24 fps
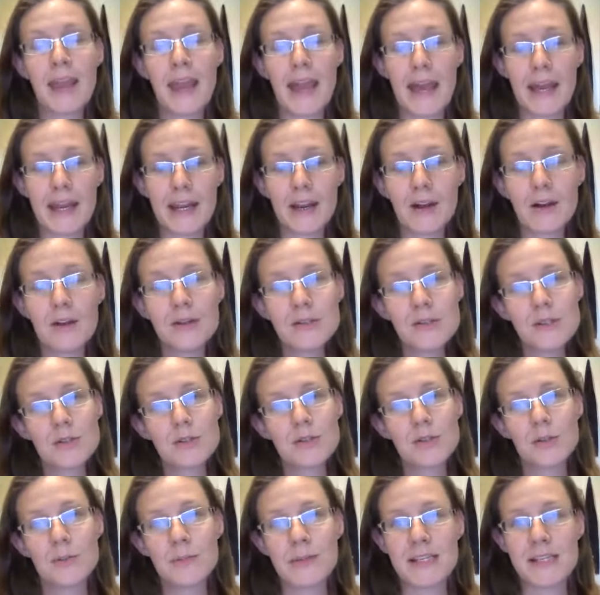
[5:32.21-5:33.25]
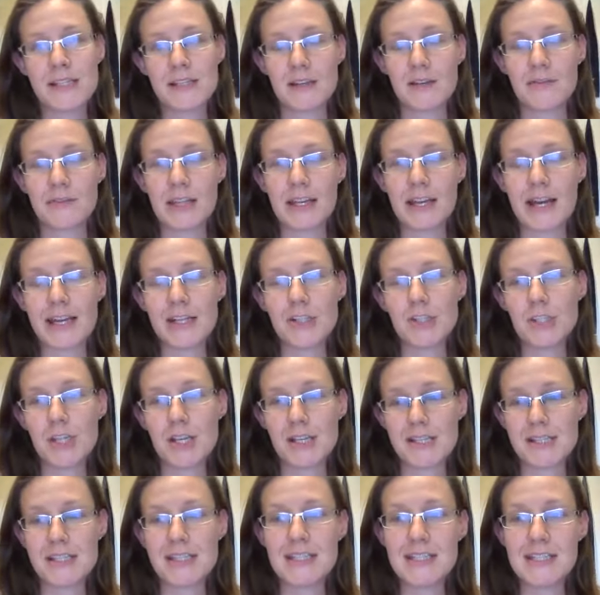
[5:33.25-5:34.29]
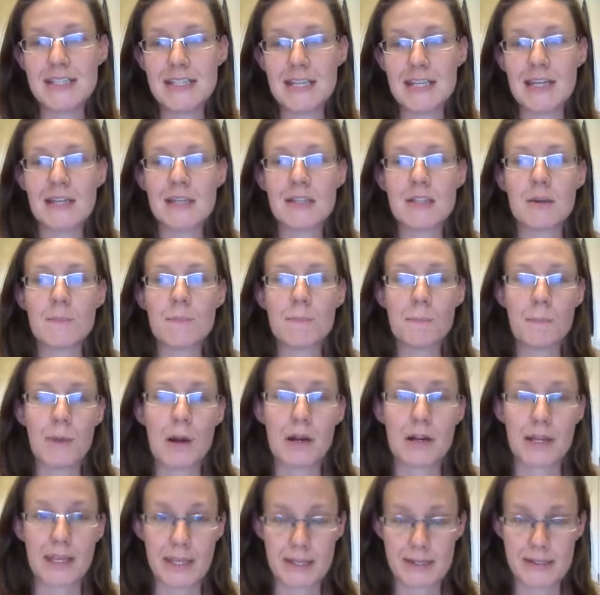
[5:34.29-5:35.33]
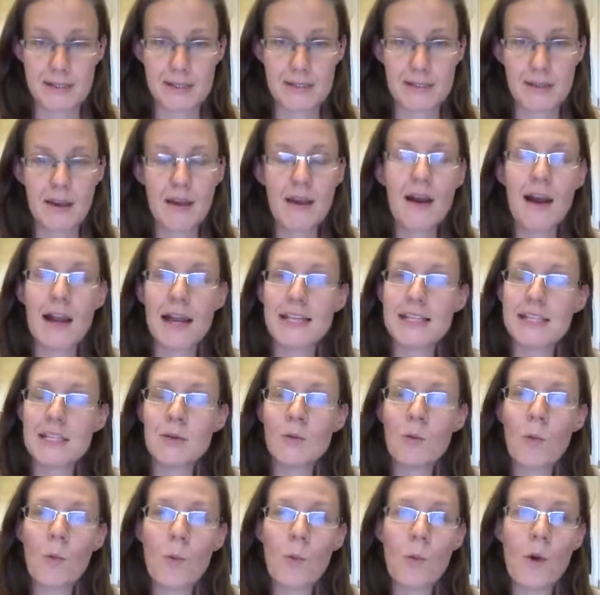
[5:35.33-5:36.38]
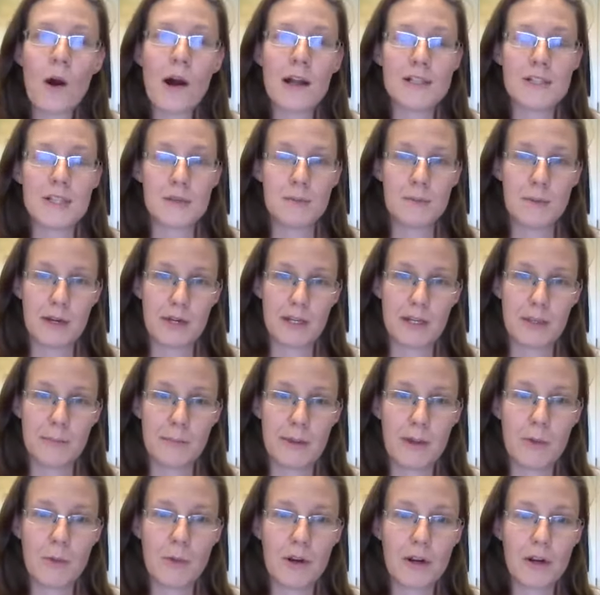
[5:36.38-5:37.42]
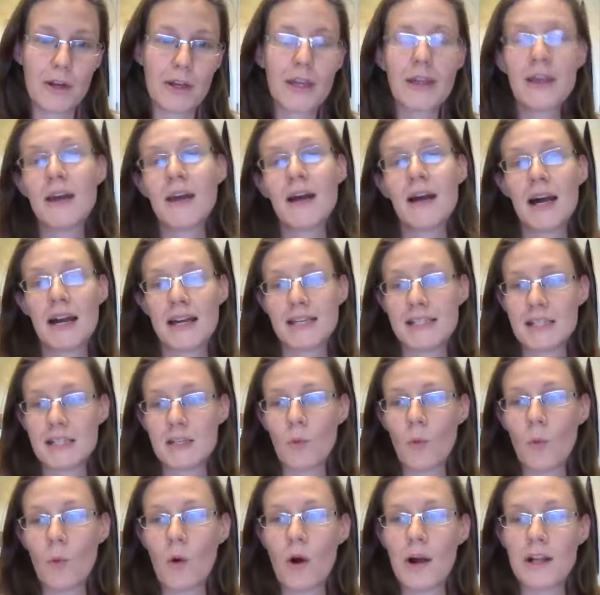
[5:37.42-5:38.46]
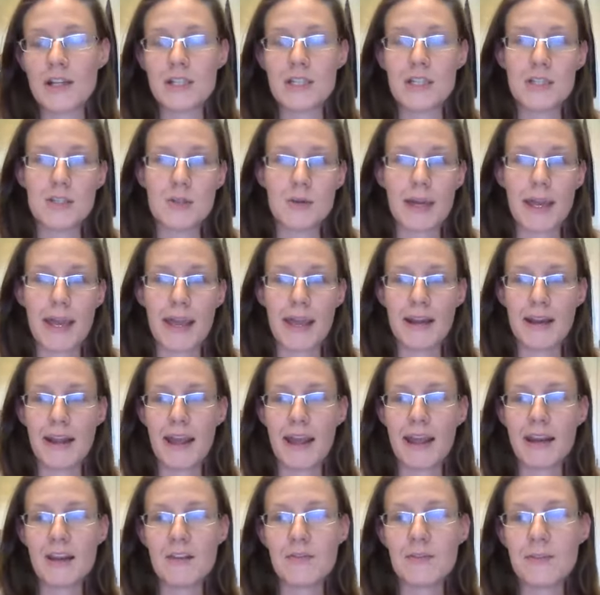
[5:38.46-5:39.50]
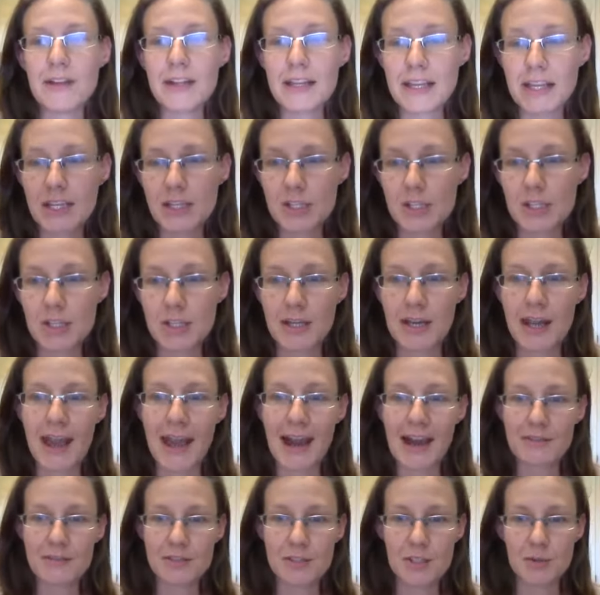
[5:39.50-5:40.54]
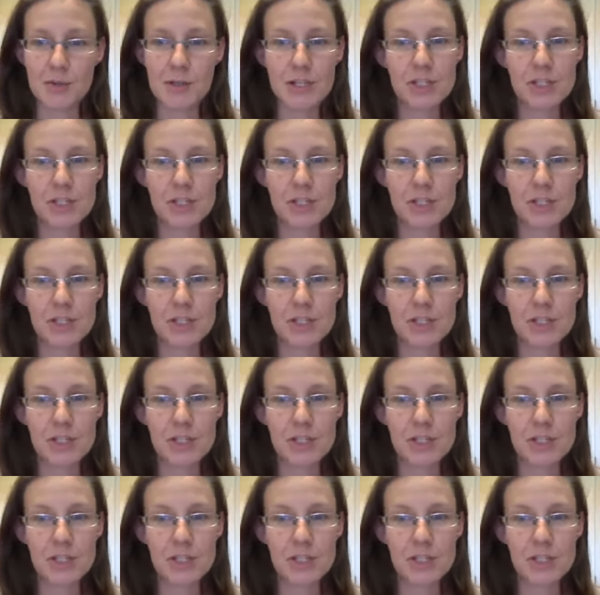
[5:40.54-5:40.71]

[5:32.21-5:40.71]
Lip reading: And I also told myself that I just didn't market. I didn't want to market my work. I didn't want to do it. And I felt like I shouldn't have to.